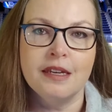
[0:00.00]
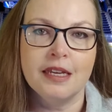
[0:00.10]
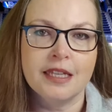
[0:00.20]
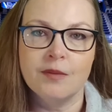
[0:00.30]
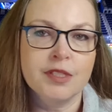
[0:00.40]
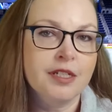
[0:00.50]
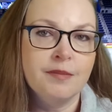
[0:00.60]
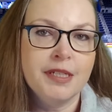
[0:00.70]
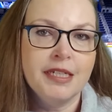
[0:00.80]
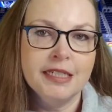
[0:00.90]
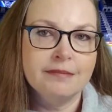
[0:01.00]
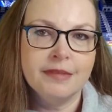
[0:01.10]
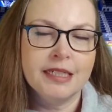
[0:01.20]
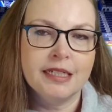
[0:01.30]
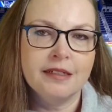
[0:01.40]
And that was going to be it.
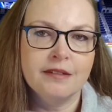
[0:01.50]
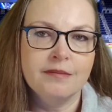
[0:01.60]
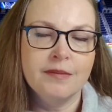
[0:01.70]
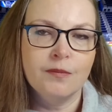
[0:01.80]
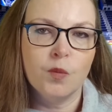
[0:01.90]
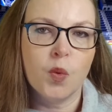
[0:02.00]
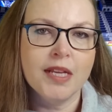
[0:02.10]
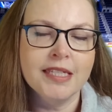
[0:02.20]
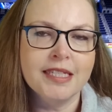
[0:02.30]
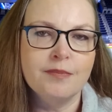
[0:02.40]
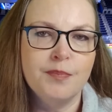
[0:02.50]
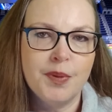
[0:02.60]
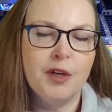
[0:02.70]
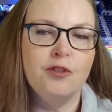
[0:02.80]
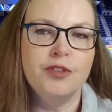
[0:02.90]
Uh, once
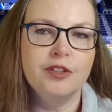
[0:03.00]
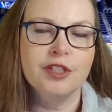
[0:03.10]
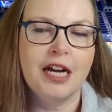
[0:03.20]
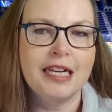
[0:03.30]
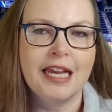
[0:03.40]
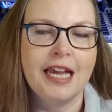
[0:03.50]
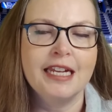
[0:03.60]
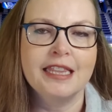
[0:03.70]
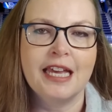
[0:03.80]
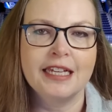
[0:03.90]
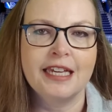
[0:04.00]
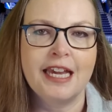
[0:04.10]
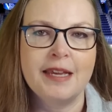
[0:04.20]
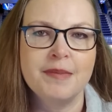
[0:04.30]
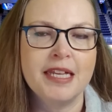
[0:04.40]
Belleville got ahead in that game,